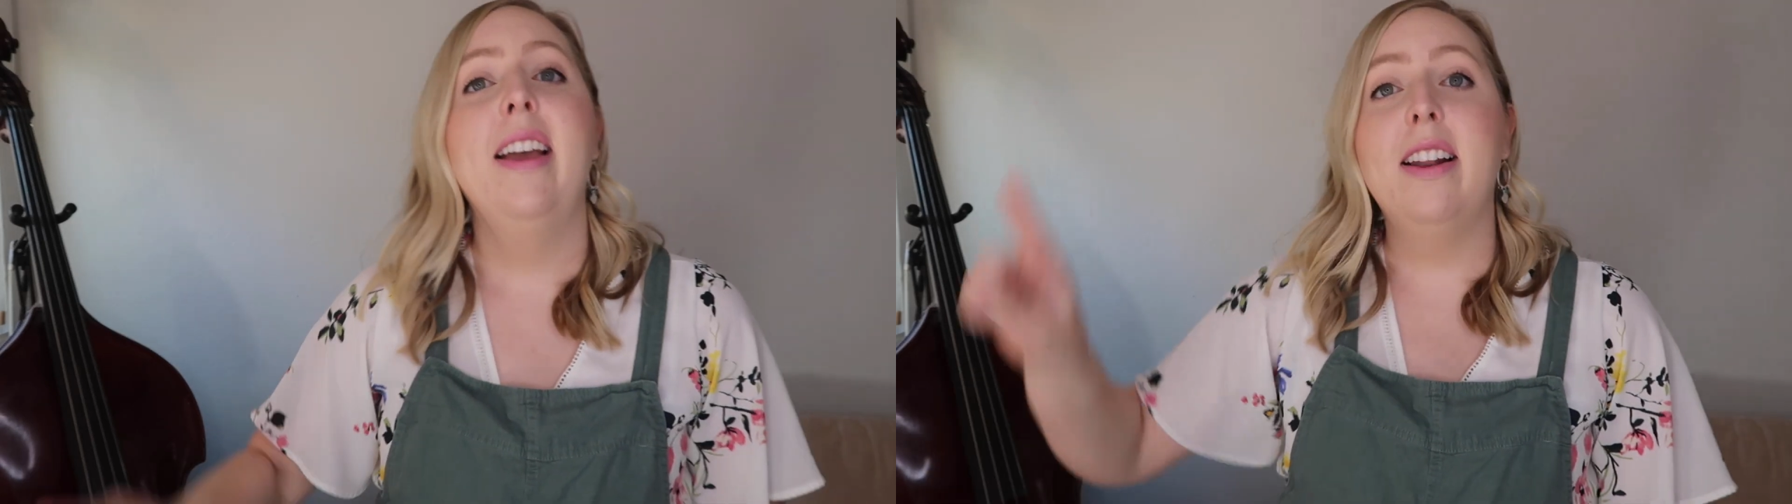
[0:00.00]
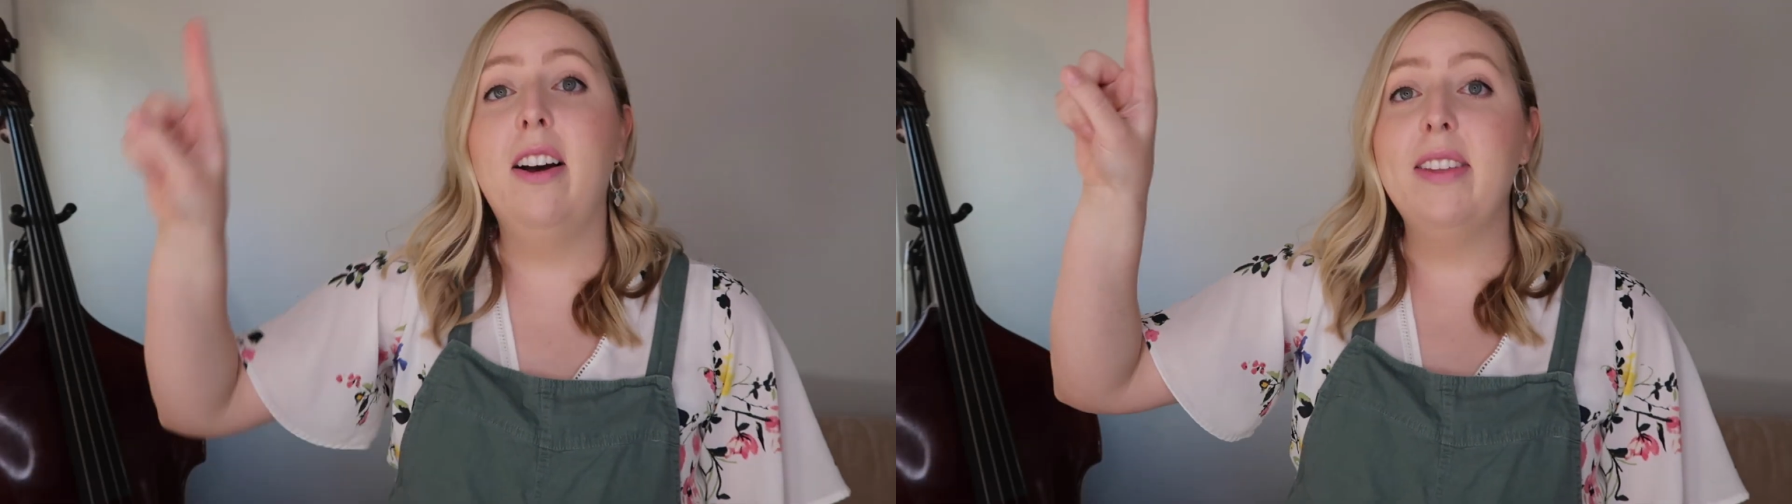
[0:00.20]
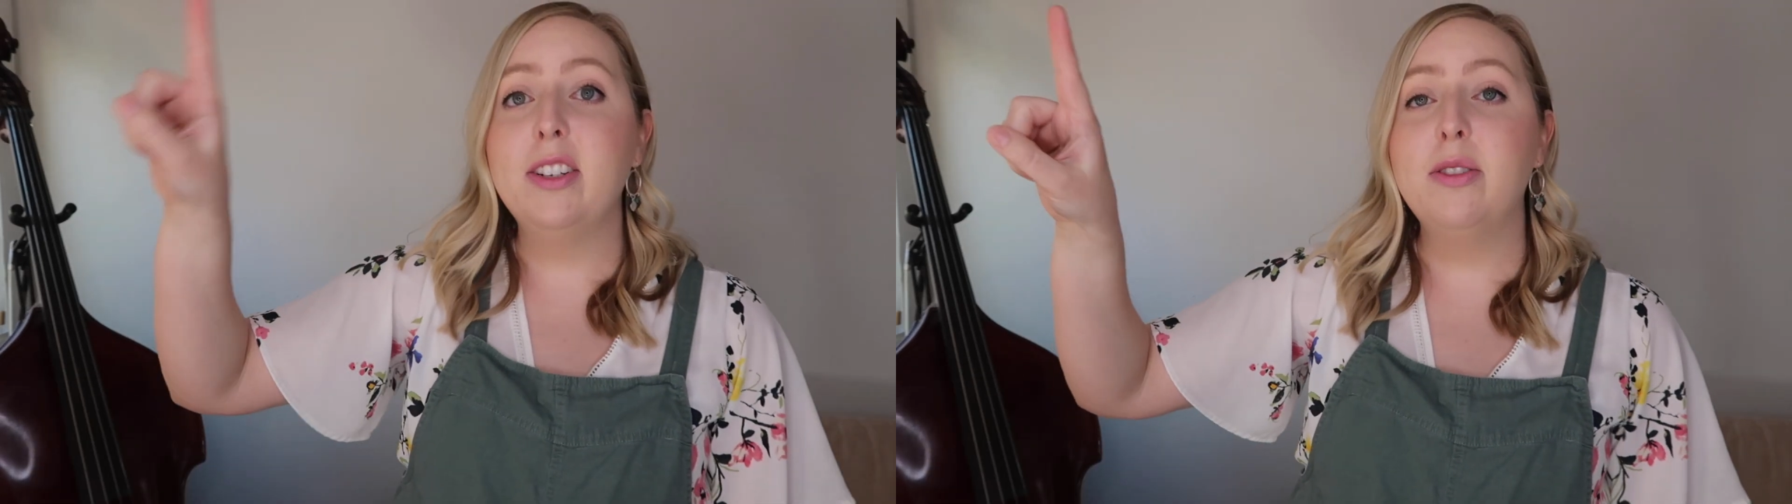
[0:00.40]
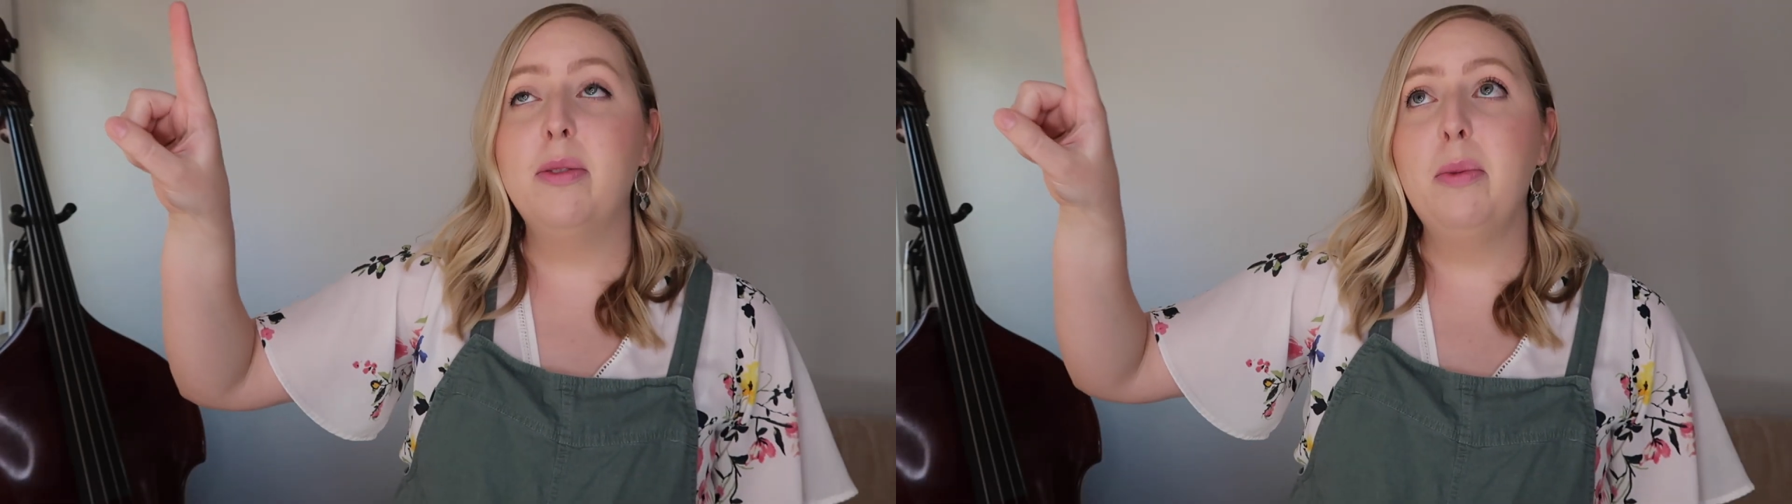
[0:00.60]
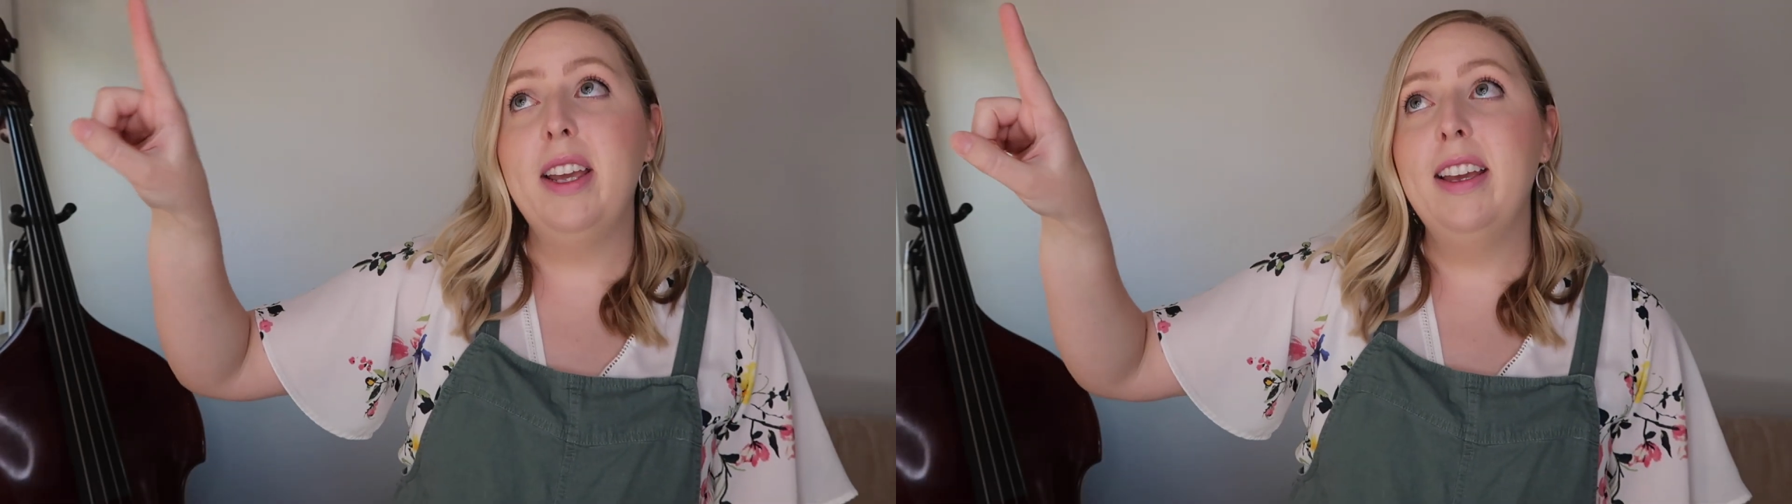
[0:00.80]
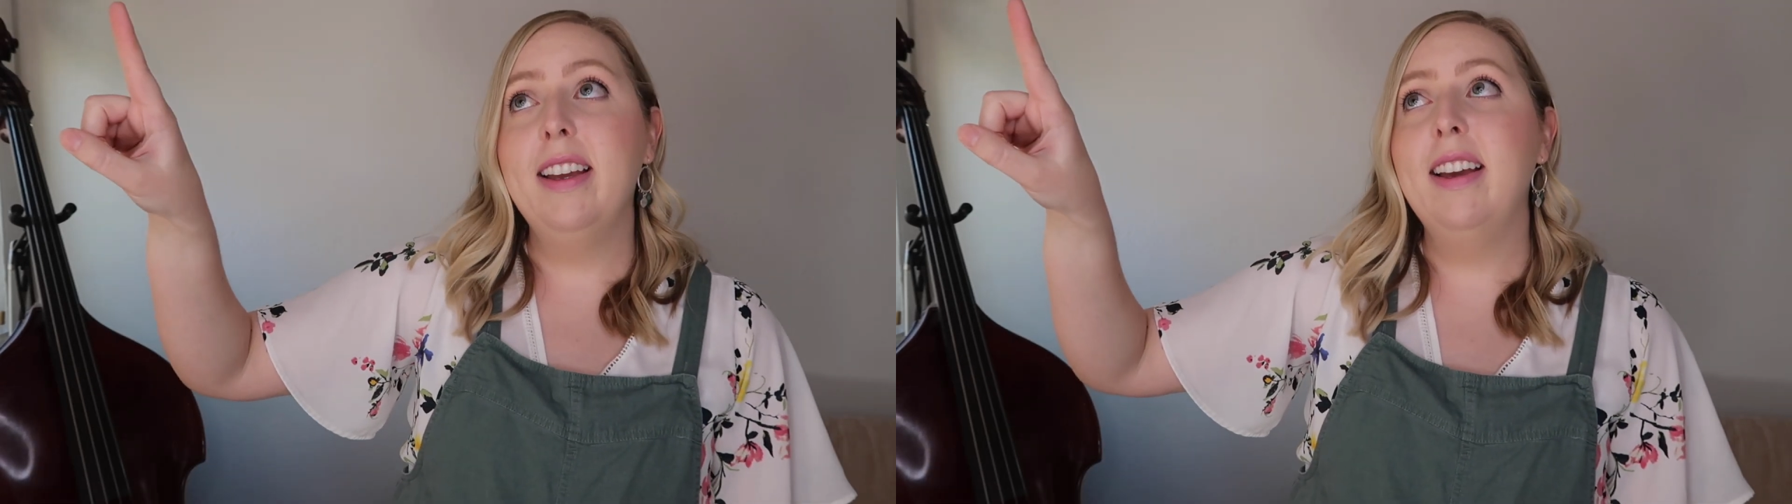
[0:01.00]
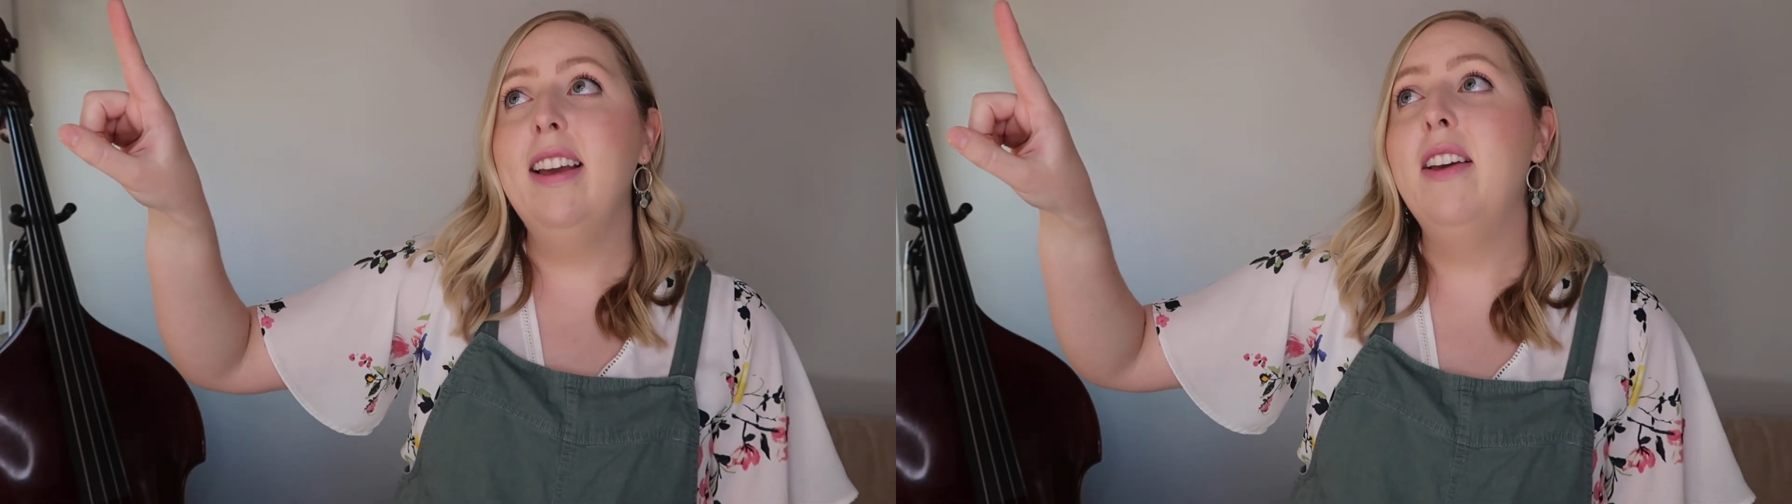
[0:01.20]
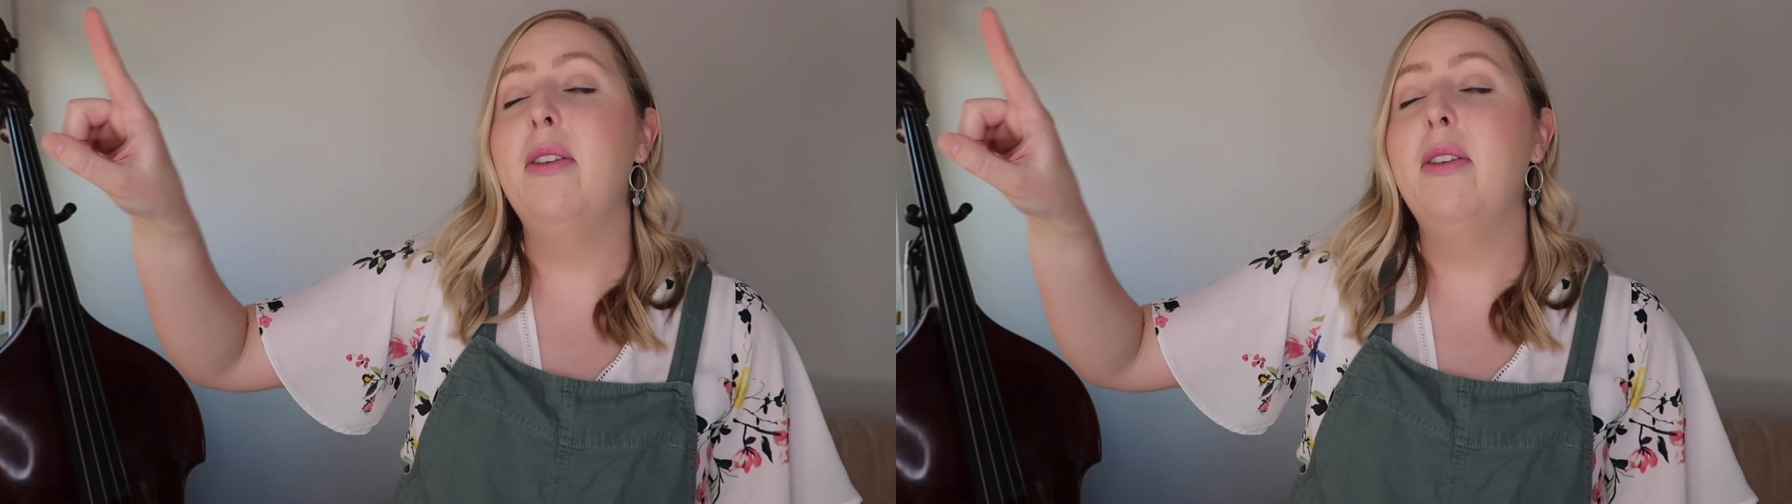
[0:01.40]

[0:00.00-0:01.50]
And on that twig,